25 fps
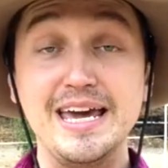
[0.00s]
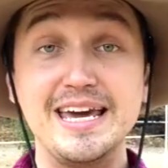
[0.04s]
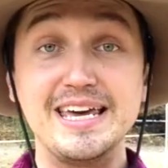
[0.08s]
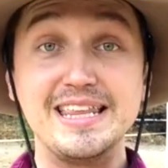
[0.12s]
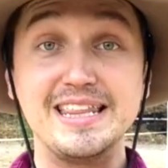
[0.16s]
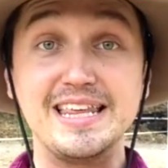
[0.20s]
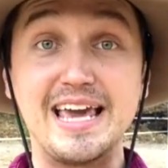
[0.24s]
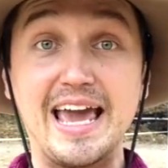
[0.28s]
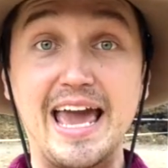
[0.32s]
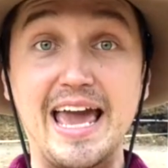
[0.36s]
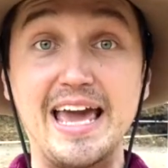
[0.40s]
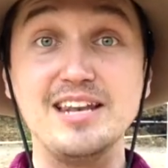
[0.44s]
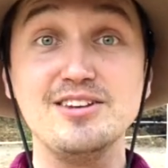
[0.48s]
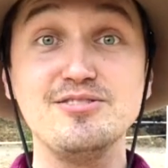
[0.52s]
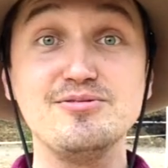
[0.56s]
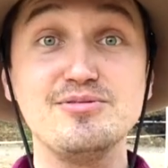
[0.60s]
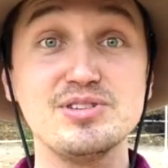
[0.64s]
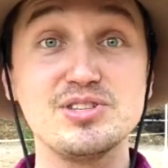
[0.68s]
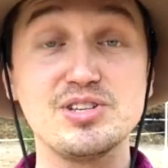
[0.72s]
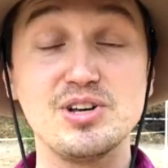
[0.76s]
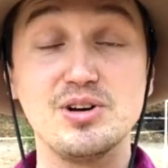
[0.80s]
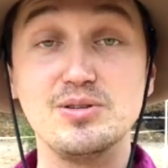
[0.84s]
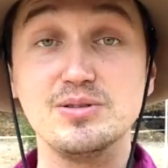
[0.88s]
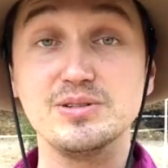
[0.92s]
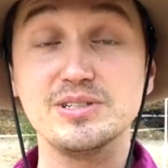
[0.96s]
The end
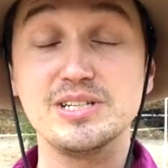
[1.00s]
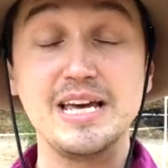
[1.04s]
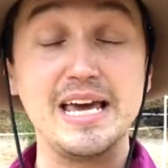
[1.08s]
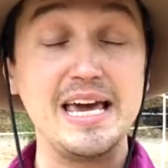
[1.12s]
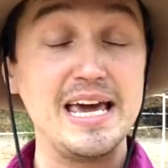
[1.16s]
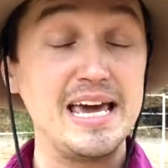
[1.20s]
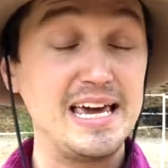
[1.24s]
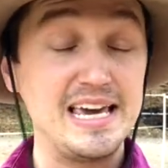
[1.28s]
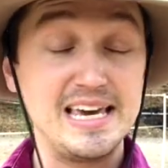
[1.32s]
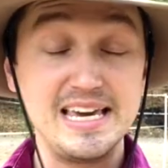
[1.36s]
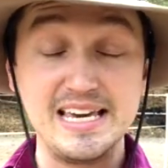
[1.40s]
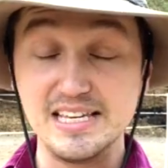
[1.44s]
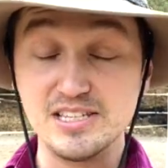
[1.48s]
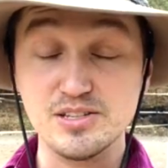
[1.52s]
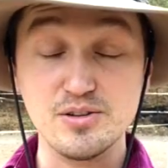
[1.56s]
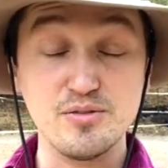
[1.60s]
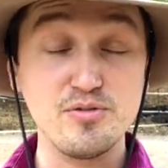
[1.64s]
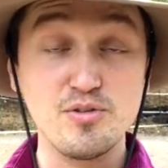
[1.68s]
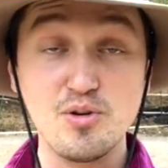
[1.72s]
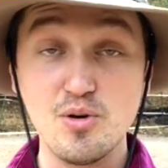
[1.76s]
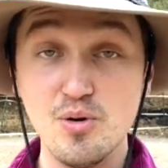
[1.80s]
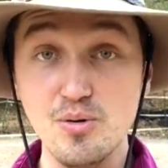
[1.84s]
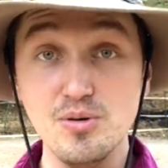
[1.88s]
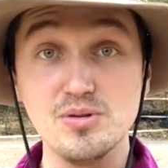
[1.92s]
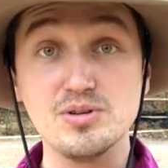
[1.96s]
result is, of
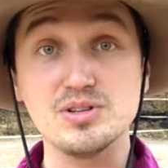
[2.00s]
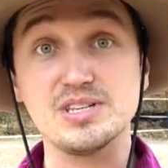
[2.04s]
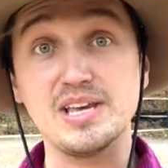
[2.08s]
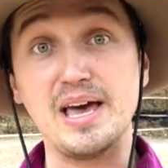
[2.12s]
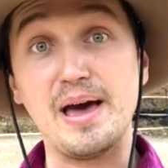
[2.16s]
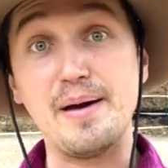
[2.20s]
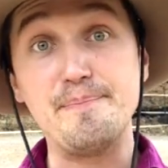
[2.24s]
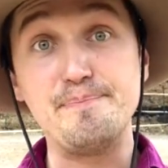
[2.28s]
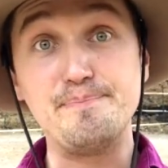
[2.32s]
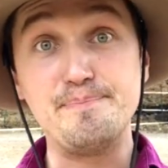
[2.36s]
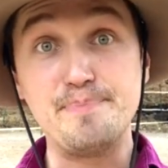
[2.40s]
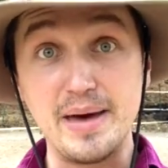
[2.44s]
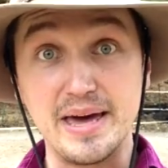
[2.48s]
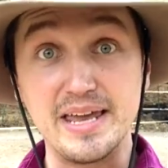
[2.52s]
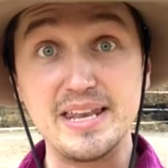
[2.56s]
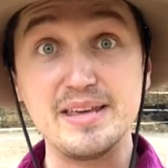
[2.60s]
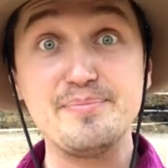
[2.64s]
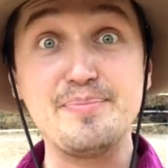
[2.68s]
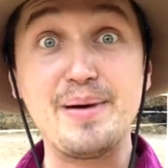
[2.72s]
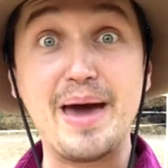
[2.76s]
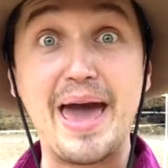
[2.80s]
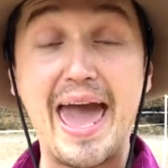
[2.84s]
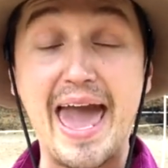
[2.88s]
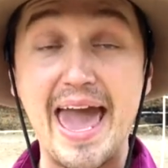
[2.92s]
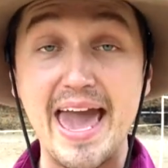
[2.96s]
course, a better
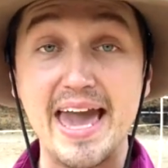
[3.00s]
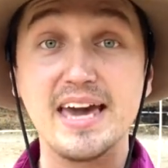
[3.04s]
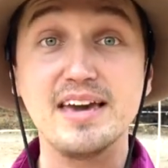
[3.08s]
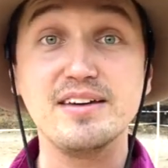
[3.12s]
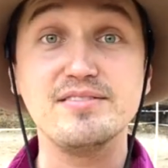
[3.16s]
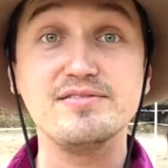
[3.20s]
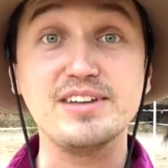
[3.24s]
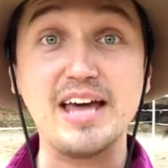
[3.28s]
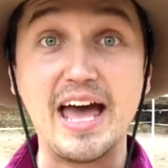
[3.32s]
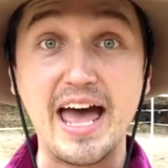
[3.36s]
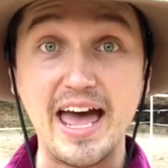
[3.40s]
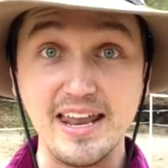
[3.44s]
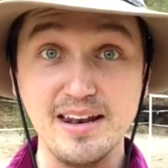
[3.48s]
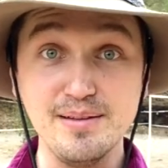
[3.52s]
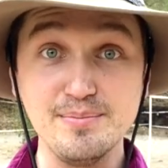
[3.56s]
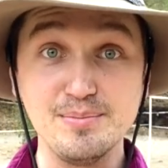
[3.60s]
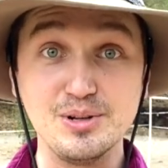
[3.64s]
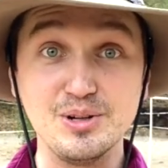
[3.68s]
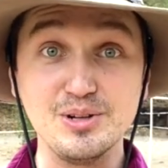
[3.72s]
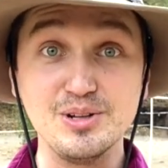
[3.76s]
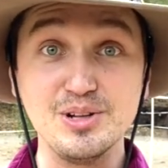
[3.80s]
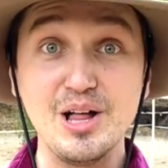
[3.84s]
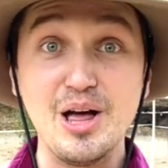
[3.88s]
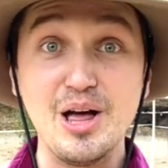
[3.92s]
behaved animal,